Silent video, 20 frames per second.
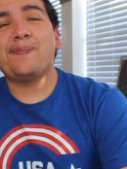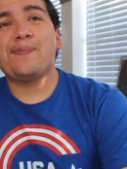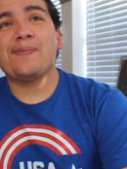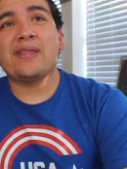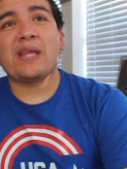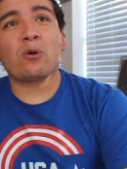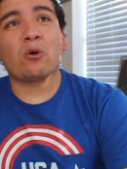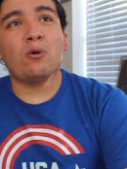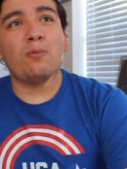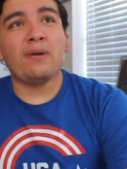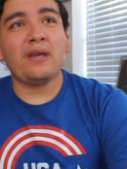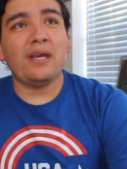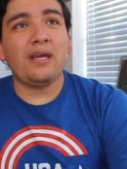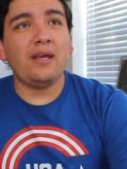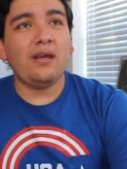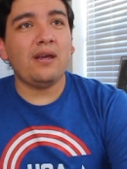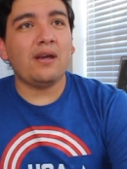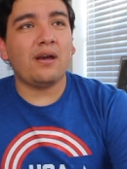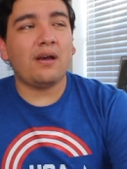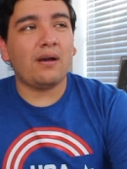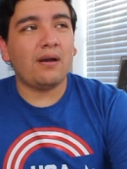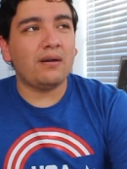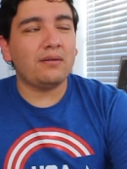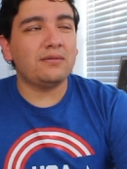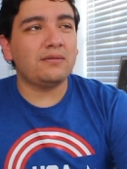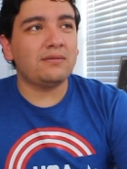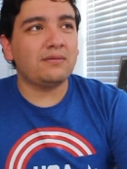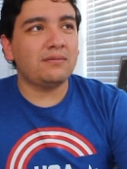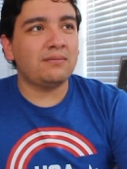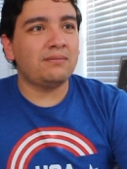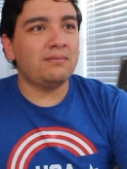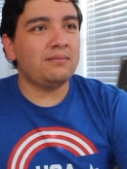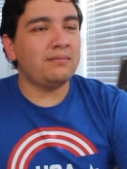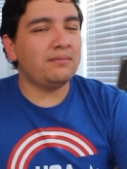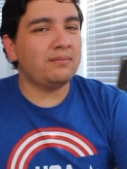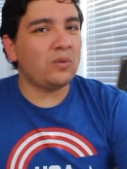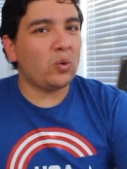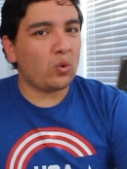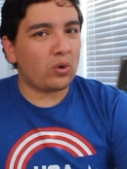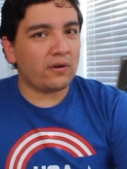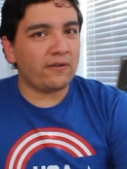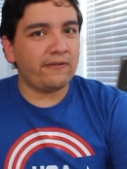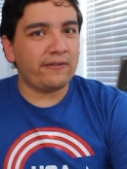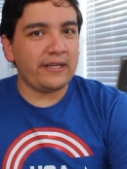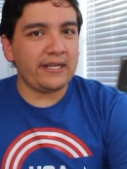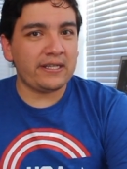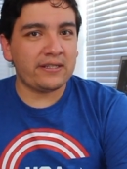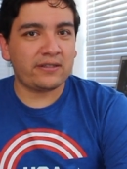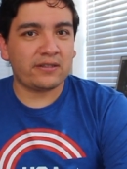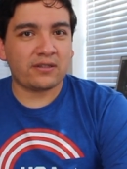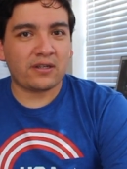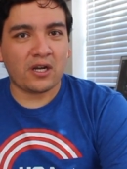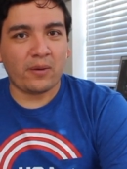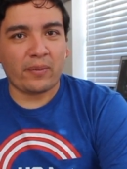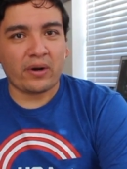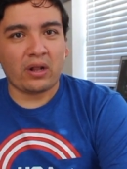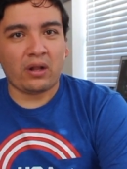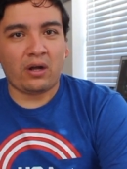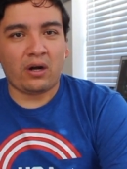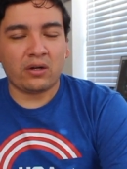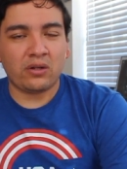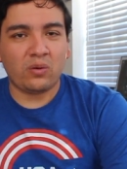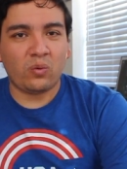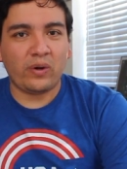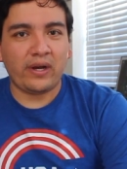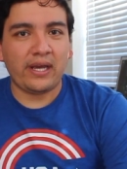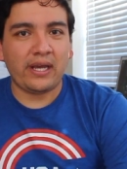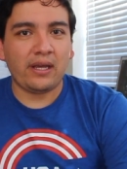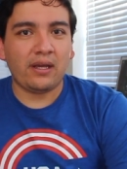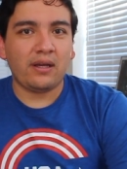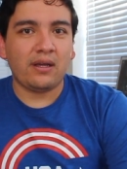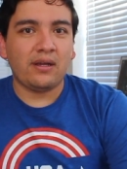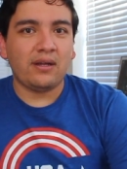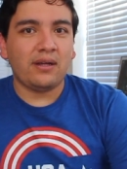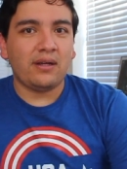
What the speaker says: There will be more of these coming along the way.